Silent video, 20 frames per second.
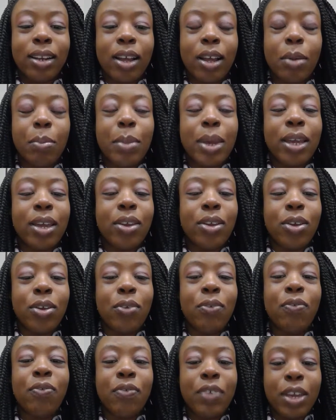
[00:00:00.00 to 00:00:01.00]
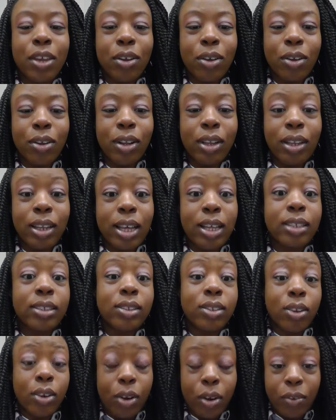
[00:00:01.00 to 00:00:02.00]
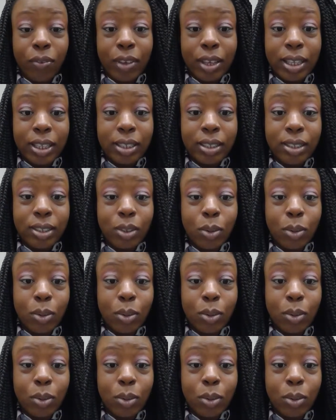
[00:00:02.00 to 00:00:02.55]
making you feel less nervous